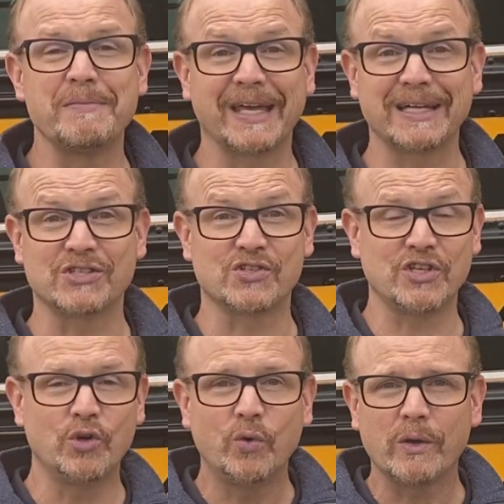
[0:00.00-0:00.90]
And they got to
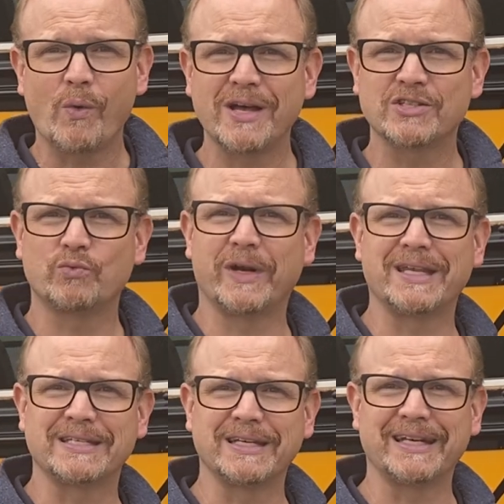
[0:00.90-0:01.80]
see who he was and what
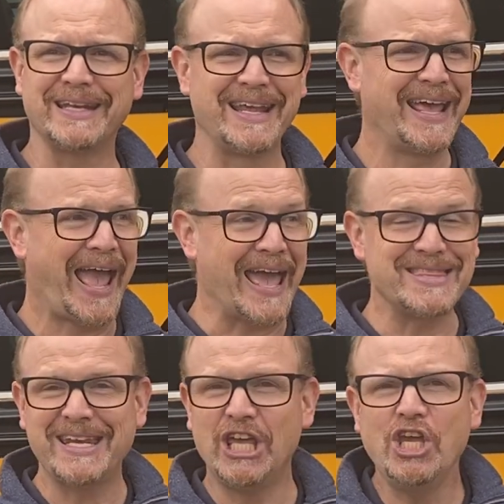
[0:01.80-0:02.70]
he did. And
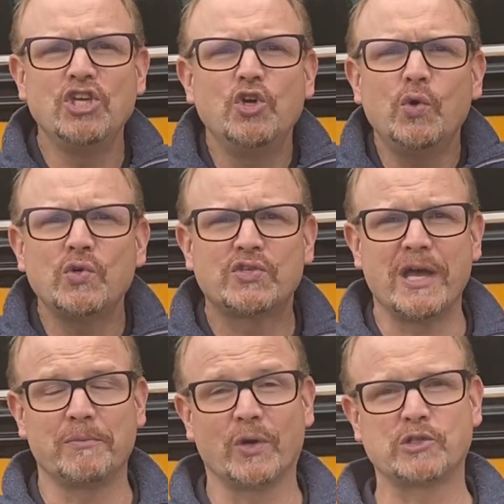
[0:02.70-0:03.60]
then he used
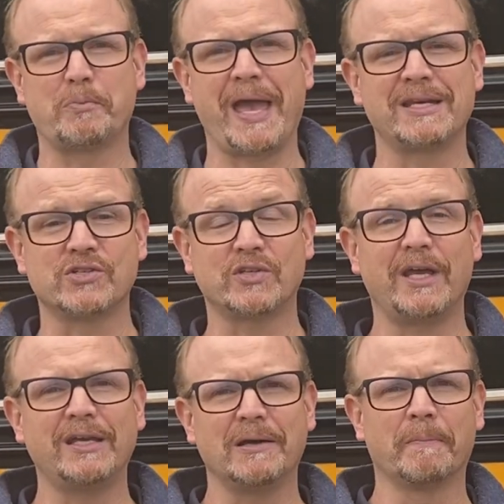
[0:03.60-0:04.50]
them to expand his
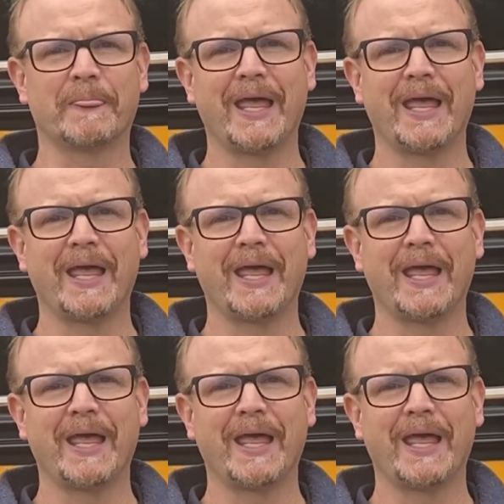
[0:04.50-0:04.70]
kingdom.